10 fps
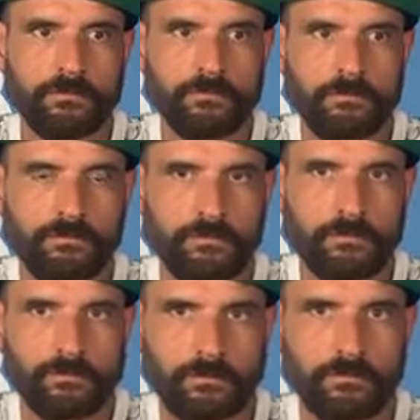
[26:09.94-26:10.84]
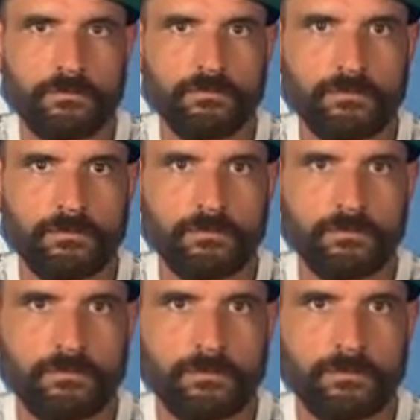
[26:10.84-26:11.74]

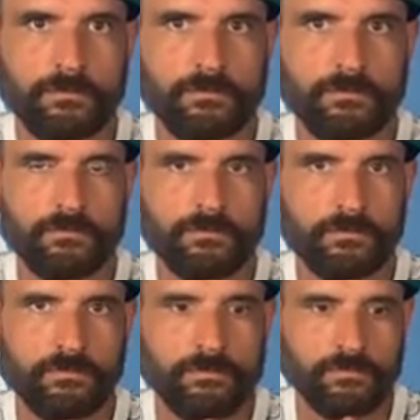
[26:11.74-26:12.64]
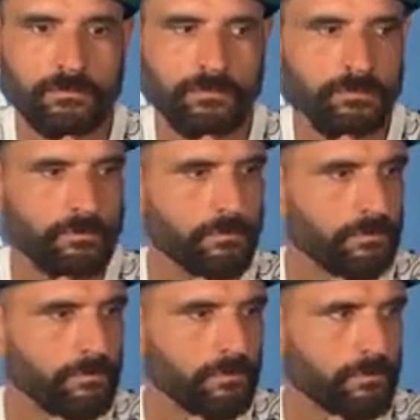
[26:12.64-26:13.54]

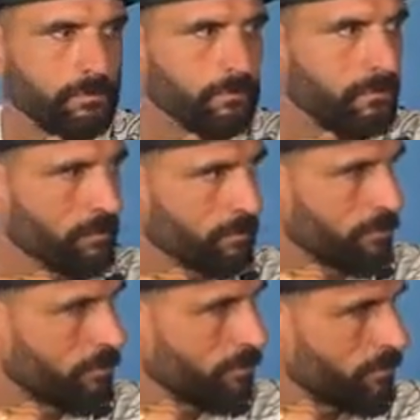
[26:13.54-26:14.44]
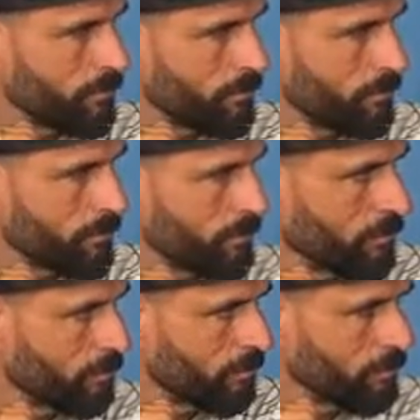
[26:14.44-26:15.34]

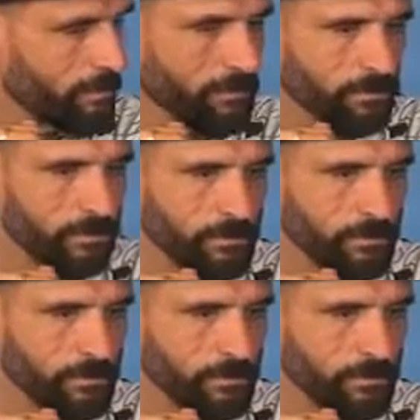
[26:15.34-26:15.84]
No words are spoken by the person on screen.